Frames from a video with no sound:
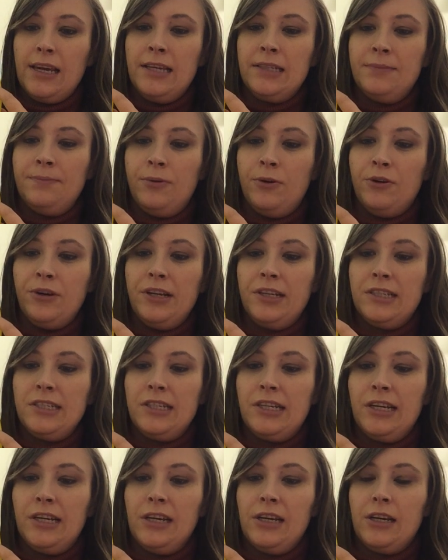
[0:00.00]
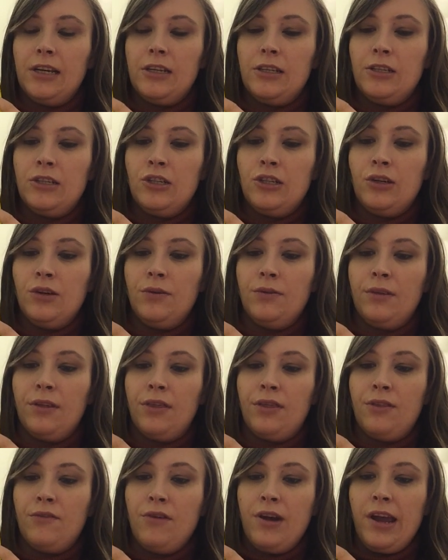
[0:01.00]
is pointing to
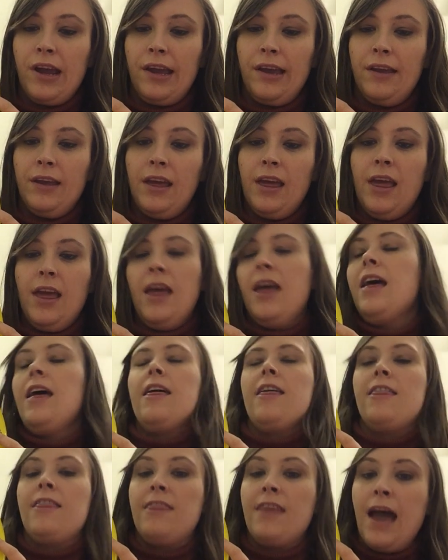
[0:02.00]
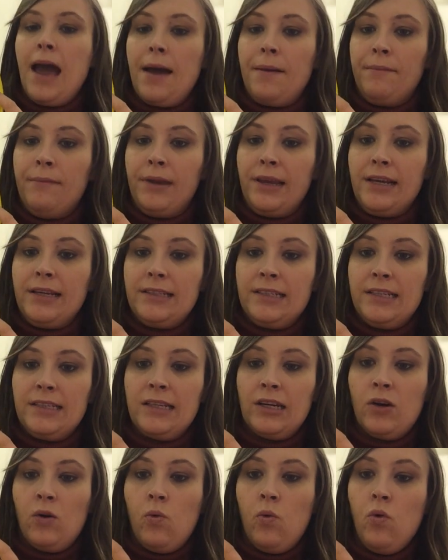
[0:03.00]
the 3, that means
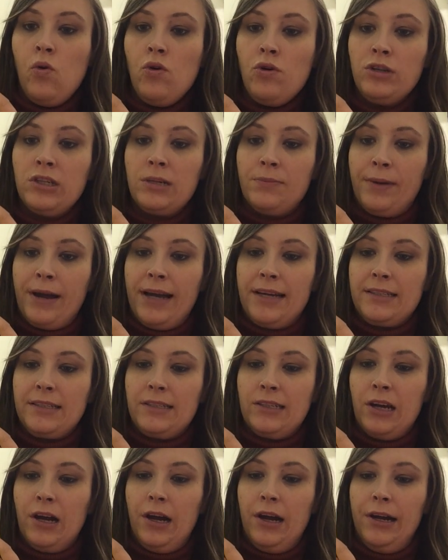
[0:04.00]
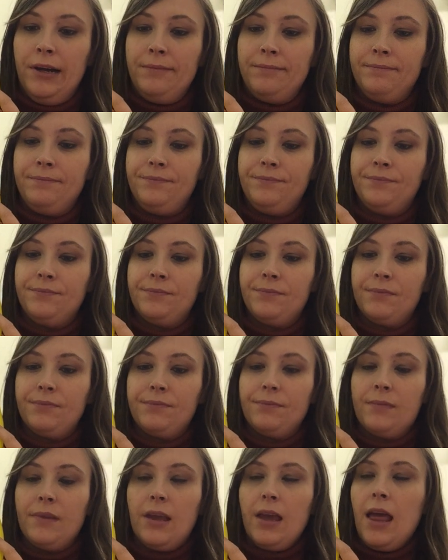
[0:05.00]
it's a quarter past time.
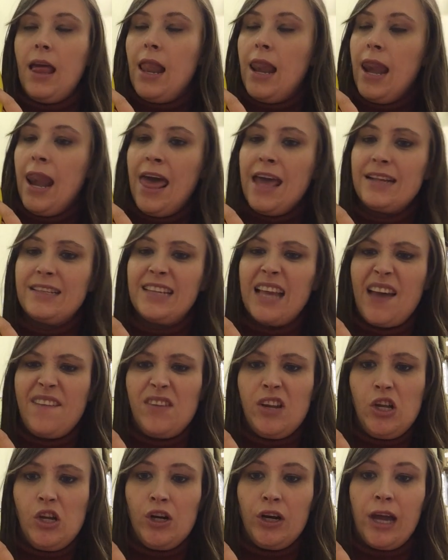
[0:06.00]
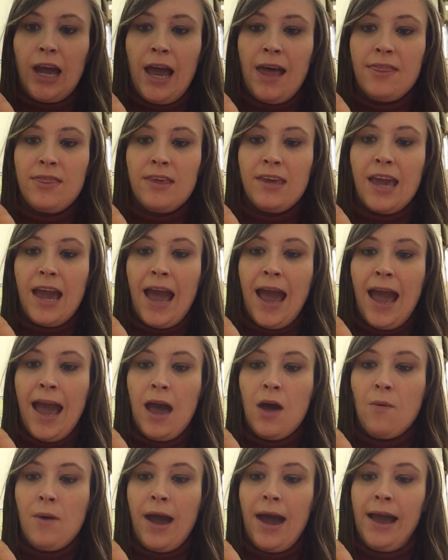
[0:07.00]
Let's have a look at the
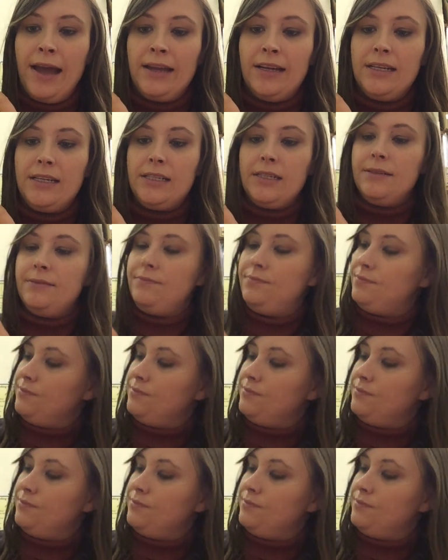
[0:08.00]
hour hand